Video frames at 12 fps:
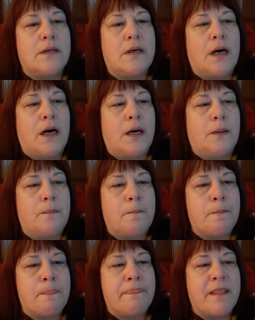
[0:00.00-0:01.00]
the
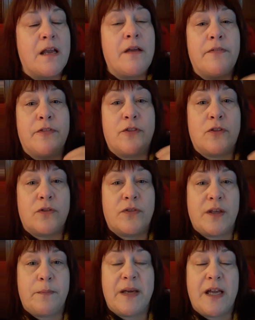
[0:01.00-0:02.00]

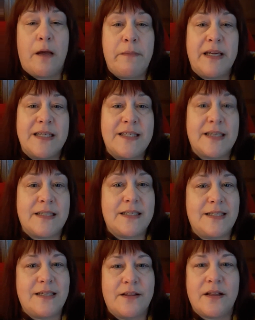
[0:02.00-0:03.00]
becoming addicted
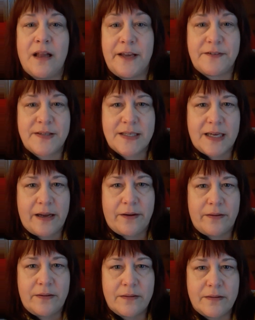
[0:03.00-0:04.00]
to the
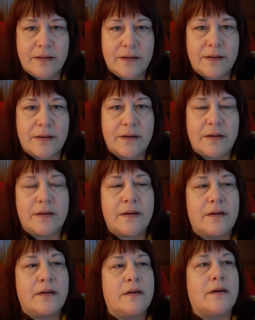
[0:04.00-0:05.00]
lifestyle
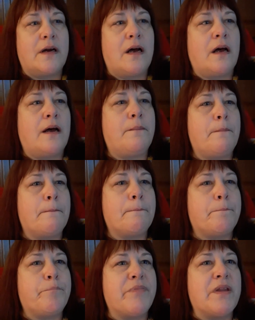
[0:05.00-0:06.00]

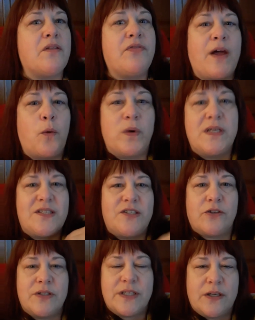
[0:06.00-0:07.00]
that we
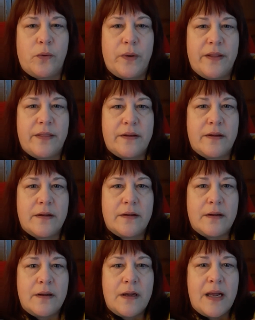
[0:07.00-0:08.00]
still deal with.
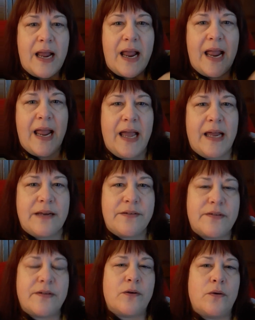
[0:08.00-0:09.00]

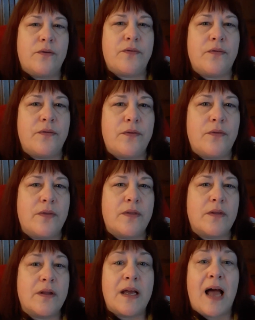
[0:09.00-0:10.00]
And
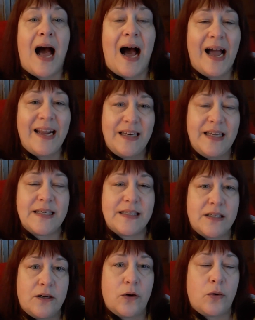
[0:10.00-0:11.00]
I needed
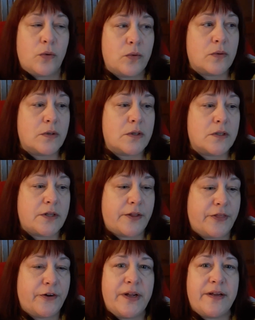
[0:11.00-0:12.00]
to go to
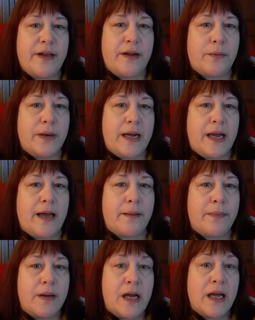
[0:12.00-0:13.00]
30-day
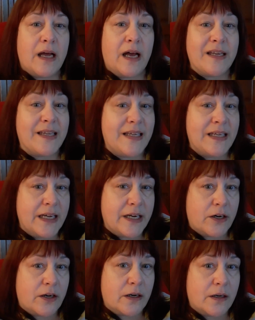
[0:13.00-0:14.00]
rehab, a
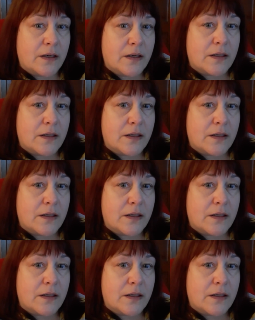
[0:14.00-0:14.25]
year